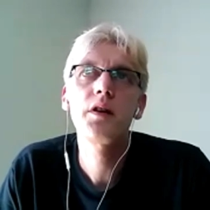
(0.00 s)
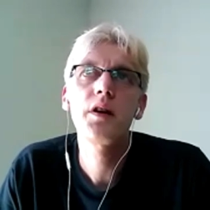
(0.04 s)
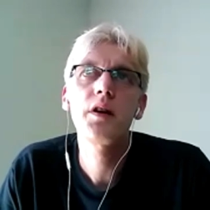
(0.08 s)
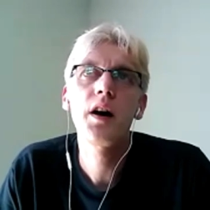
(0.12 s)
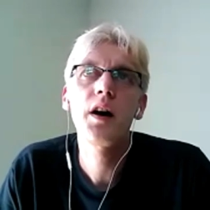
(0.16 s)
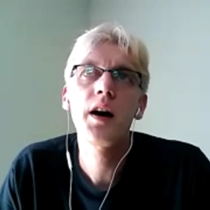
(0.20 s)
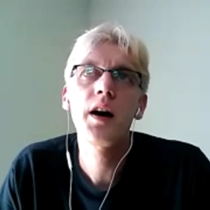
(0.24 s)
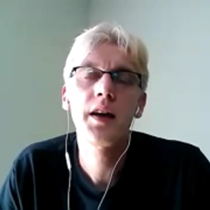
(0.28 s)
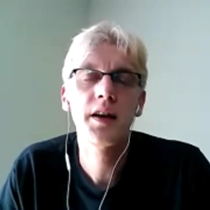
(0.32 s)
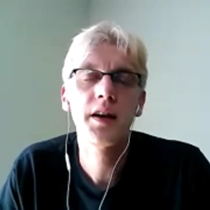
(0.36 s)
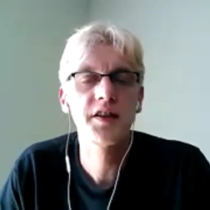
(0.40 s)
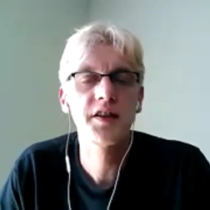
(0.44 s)

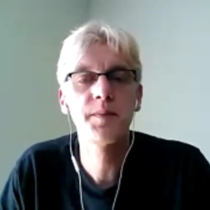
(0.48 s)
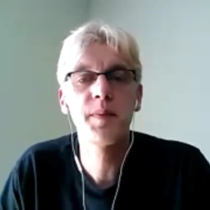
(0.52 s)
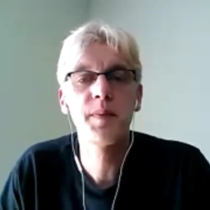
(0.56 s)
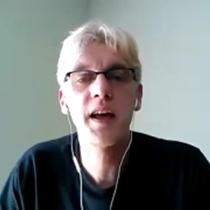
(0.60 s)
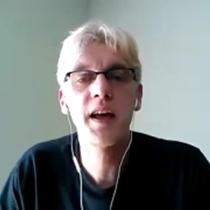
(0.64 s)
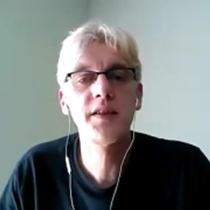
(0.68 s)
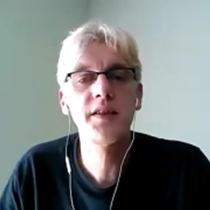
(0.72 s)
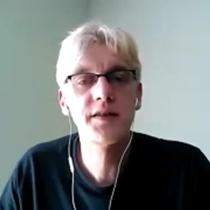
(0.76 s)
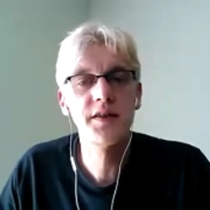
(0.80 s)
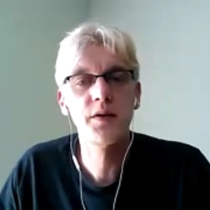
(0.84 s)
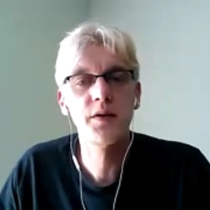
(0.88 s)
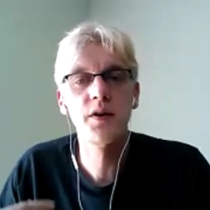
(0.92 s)
I
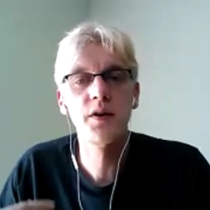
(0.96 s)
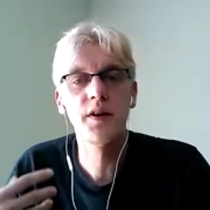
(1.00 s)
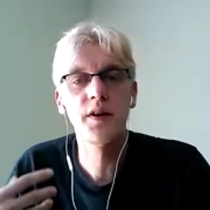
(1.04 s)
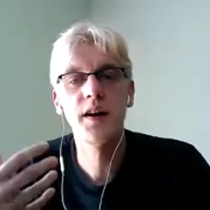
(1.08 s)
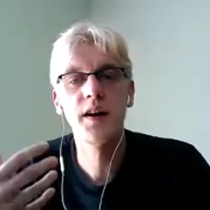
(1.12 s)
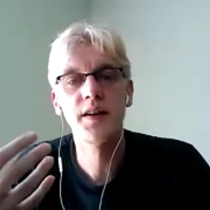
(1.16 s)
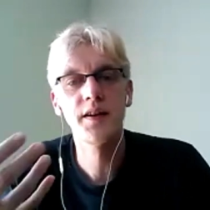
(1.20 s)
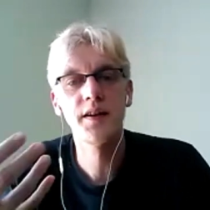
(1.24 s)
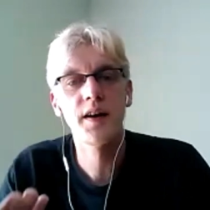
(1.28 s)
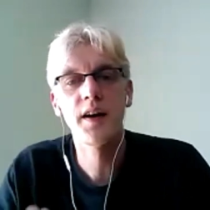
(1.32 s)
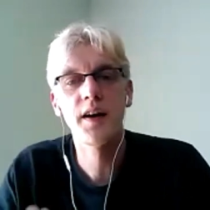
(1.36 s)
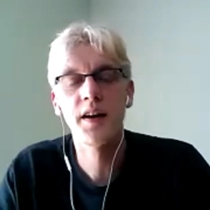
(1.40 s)
explained to
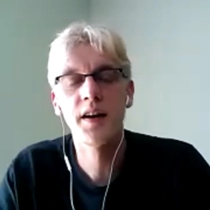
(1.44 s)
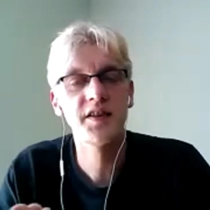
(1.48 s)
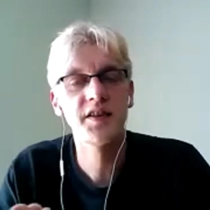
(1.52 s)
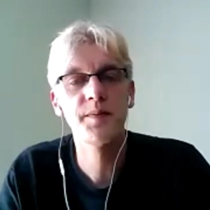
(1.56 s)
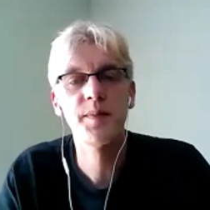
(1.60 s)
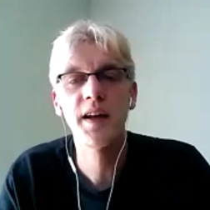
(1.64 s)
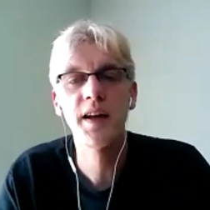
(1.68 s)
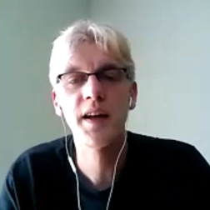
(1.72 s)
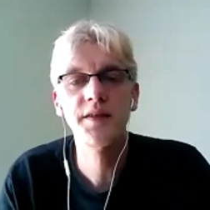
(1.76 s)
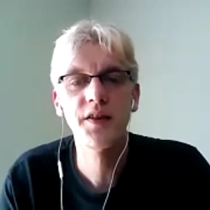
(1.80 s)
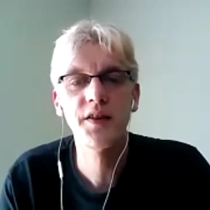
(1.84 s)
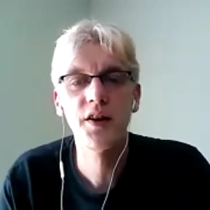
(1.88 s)

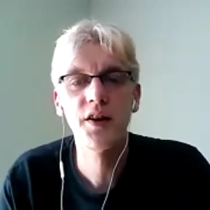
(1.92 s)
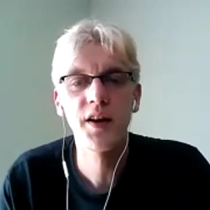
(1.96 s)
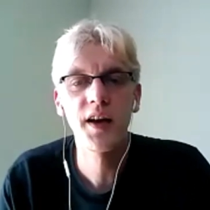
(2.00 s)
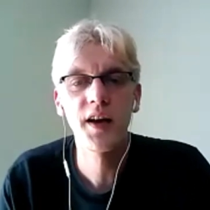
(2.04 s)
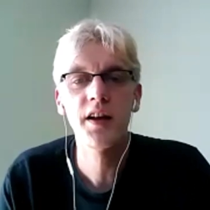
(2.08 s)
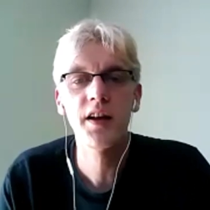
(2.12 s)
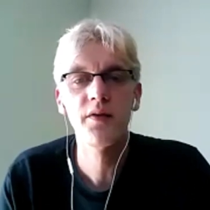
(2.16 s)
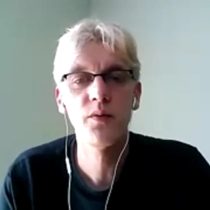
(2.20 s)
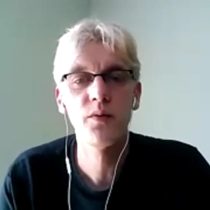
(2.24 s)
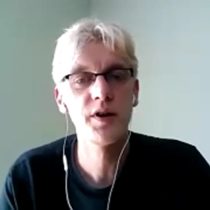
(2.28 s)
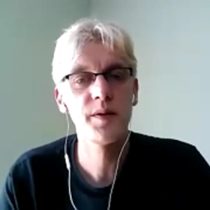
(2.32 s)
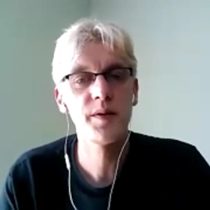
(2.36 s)
her
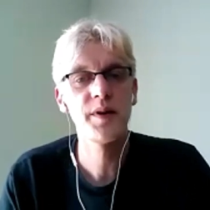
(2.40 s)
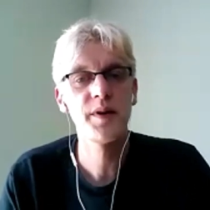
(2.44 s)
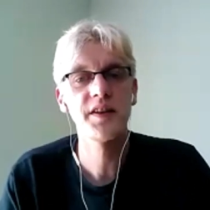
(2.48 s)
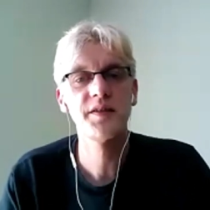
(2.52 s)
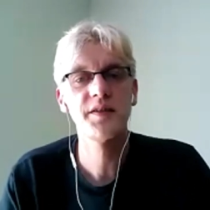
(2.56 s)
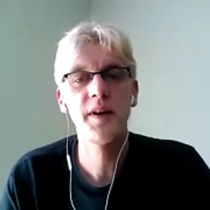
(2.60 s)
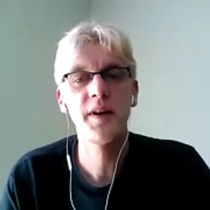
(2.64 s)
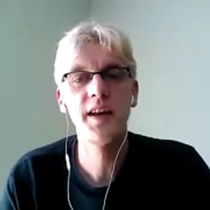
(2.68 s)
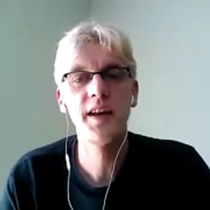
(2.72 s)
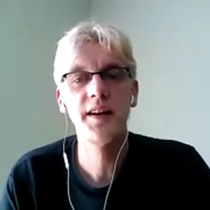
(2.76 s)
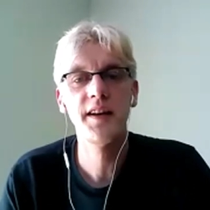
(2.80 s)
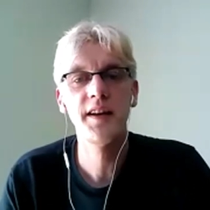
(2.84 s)
kind of what I'm
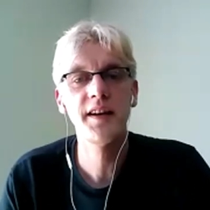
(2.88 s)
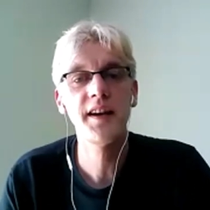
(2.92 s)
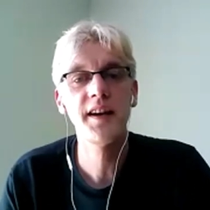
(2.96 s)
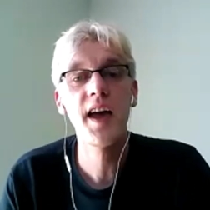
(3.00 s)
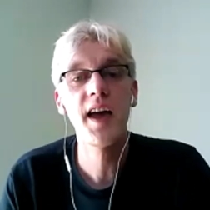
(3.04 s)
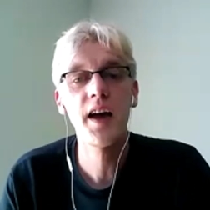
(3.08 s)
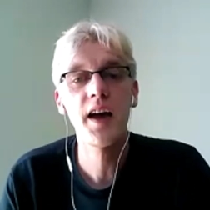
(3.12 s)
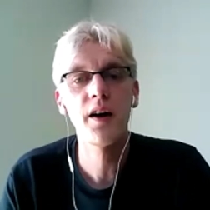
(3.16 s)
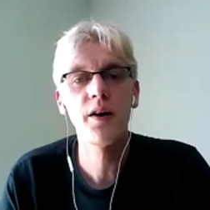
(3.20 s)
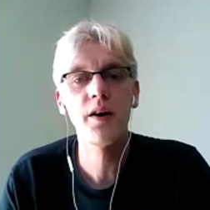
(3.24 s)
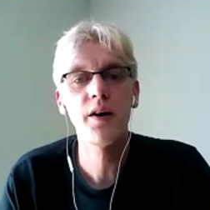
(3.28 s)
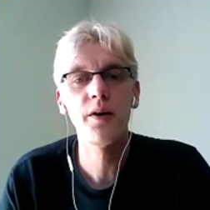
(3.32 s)
explaining now.